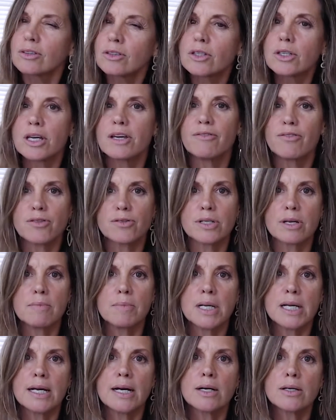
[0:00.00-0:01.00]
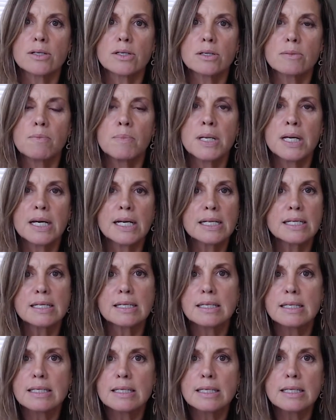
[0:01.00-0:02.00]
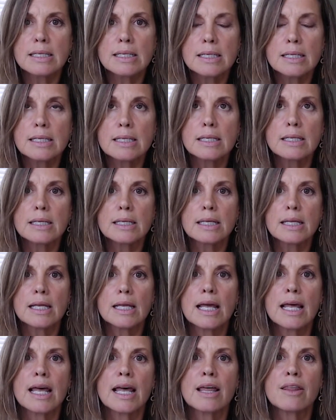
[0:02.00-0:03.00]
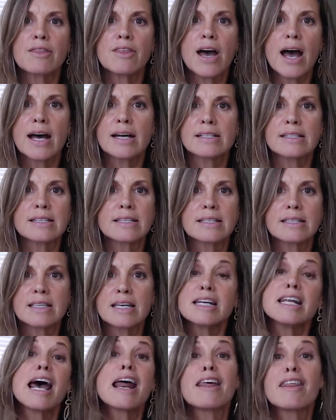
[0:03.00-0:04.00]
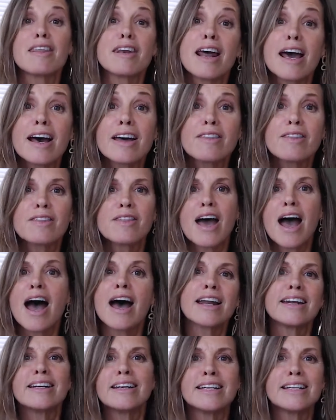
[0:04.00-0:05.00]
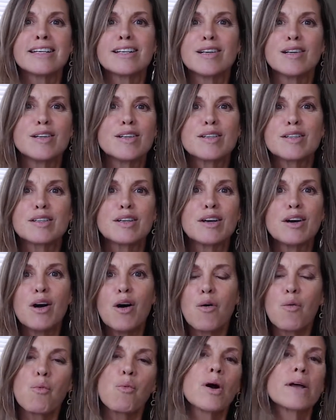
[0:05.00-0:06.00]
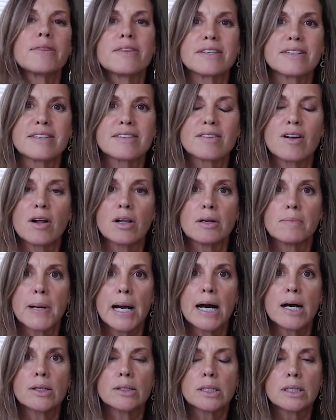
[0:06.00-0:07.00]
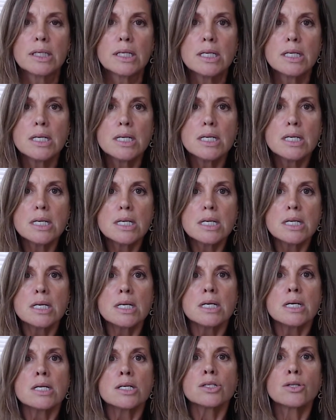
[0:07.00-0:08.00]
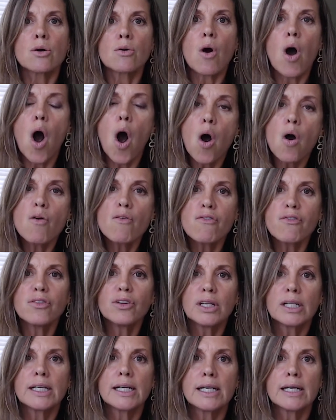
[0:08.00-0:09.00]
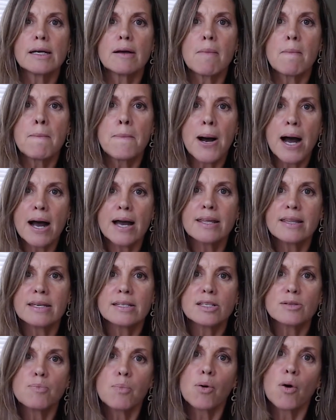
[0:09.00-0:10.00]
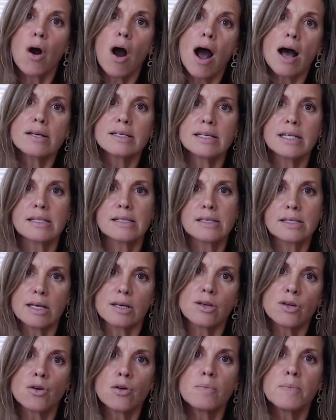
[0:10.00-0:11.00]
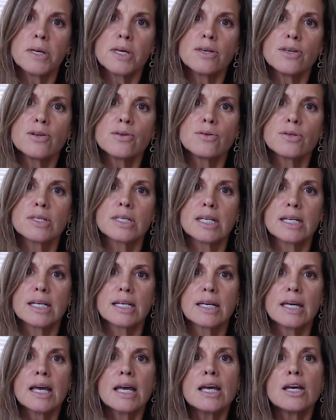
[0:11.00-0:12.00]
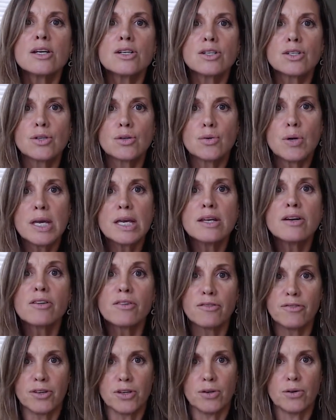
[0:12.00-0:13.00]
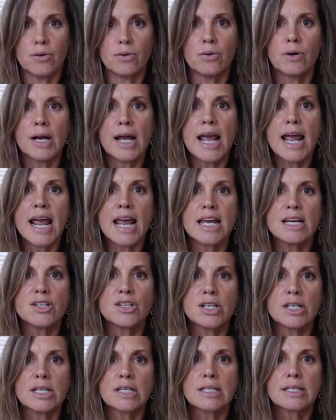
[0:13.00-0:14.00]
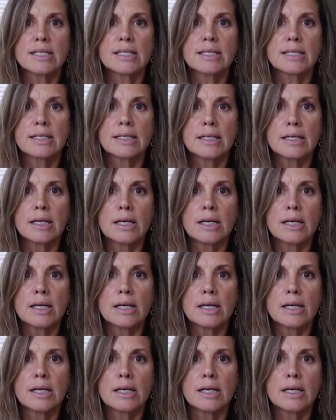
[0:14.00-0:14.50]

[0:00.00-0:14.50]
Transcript: looking for somebody else, because that's the net of the net. That is what this is all about. So hopefully by this process that you'll be using to interview agents